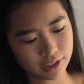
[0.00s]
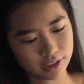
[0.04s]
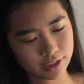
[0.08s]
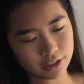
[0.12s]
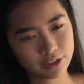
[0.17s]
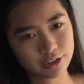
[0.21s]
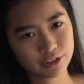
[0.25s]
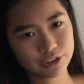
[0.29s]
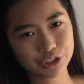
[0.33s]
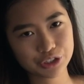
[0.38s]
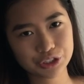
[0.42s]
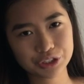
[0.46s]

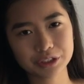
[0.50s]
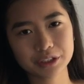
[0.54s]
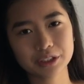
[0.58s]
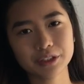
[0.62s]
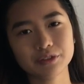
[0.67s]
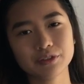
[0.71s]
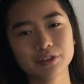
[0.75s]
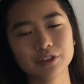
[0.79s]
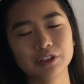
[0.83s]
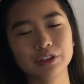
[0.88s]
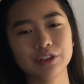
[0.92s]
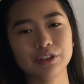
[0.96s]
usually
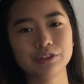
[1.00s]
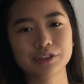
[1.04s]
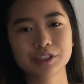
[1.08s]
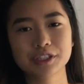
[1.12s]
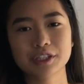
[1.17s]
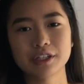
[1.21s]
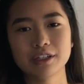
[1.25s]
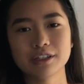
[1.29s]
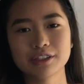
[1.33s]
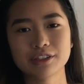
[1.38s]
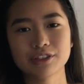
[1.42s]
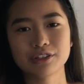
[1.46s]
for nose
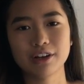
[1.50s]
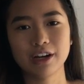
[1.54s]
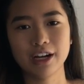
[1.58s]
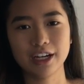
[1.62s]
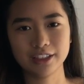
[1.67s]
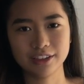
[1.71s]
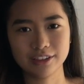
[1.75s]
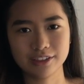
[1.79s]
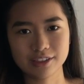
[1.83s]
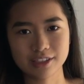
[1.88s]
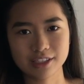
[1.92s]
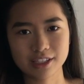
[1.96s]
contour I
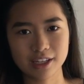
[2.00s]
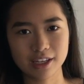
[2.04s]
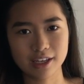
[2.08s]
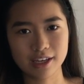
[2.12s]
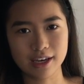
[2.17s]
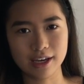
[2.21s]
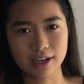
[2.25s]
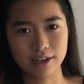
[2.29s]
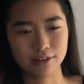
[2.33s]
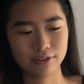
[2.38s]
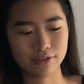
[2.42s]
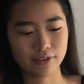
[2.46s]
use the
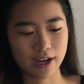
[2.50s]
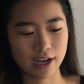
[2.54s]
e.l.f.